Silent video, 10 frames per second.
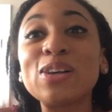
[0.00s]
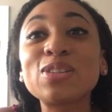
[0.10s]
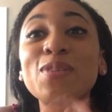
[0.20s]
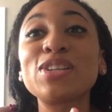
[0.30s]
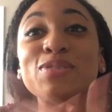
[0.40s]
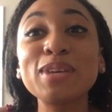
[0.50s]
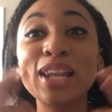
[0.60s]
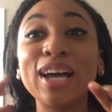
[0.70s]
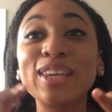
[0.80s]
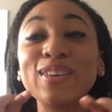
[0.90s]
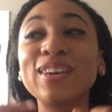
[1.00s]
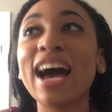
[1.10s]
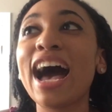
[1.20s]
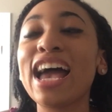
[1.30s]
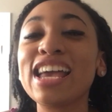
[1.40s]
So wish me luck, you
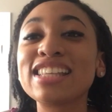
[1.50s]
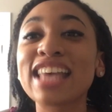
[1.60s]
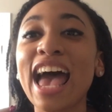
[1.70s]
guys,